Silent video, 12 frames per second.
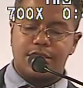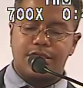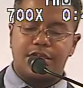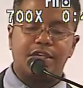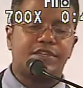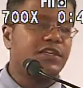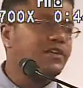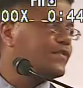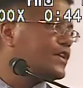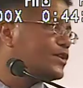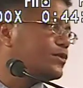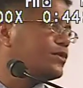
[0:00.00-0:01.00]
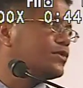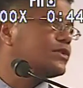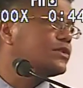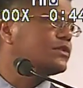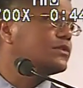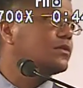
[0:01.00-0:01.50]
these
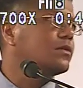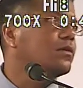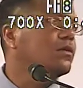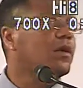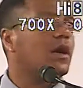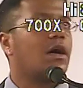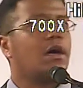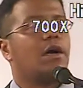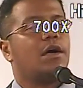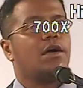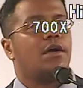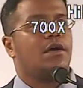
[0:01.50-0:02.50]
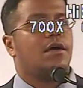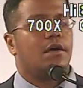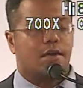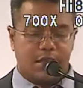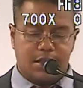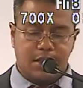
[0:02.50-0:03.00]
individuals, uh,
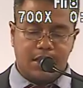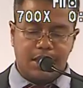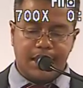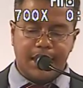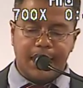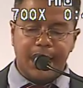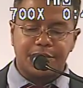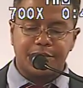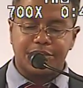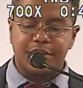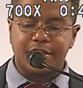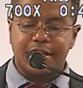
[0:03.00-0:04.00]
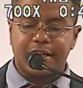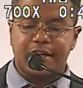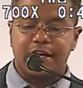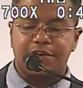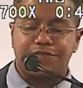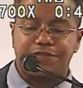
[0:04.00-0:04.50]
interestingly
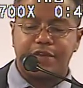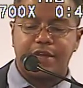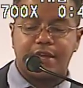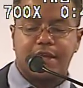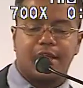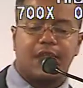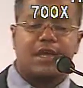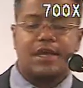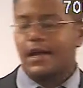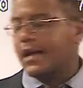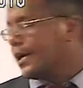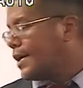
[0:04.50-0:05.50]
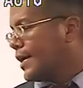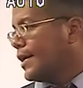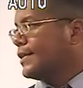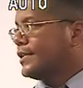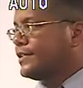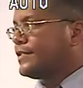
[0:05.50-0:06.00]
enough,
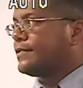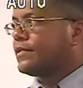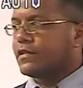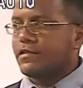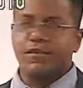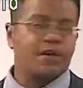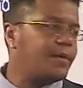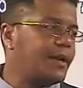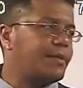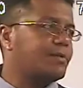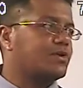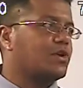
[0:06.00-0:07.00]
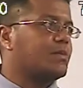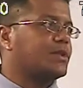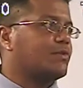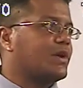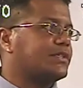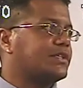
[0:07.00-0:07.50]
does very many people know about
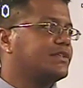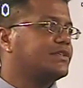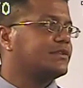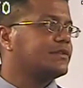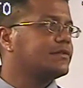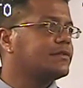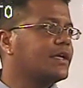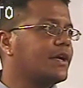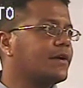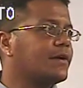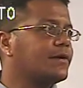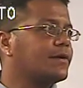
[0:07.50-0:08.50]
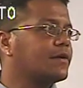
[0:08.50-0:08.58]
the Wesleys here,